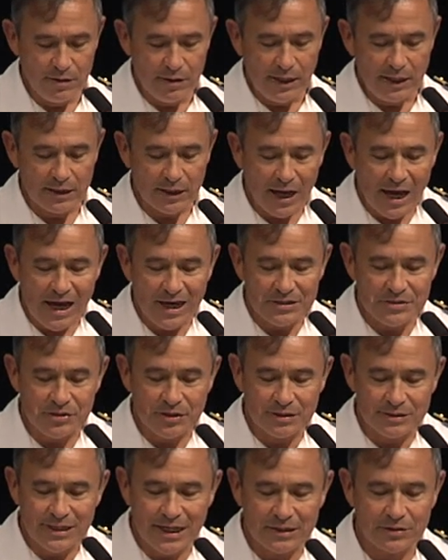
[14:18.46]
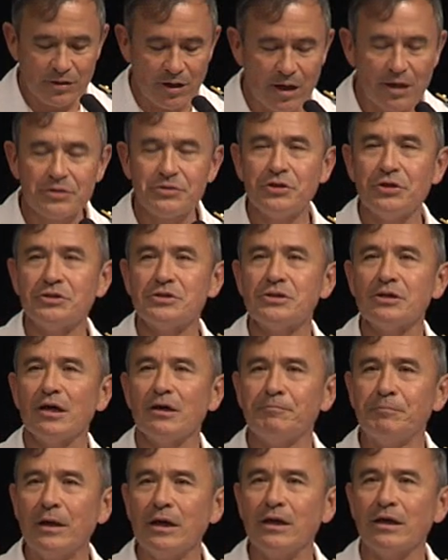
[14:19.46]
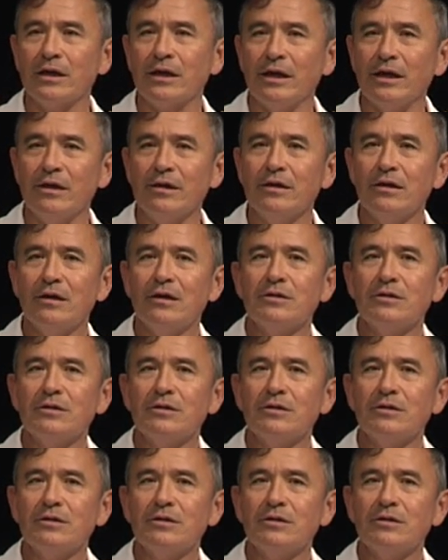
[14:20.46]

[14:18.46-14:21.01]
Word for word: It lies in technology's ability